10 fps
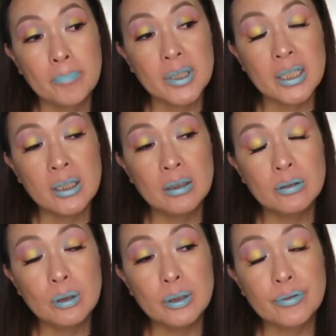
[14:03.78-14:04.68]
you know,
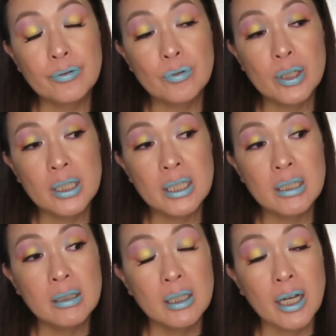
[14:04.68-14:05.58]
to look really
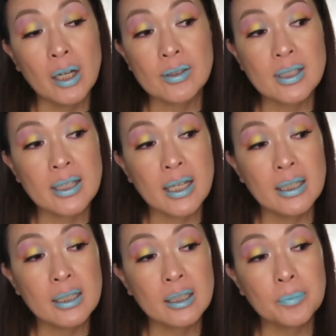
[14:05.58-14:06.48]

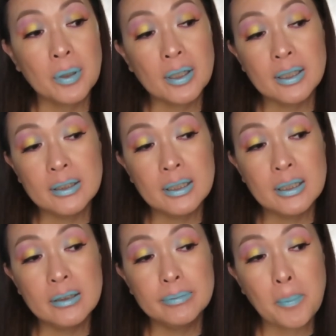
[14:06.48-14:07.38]
outstanding in a party,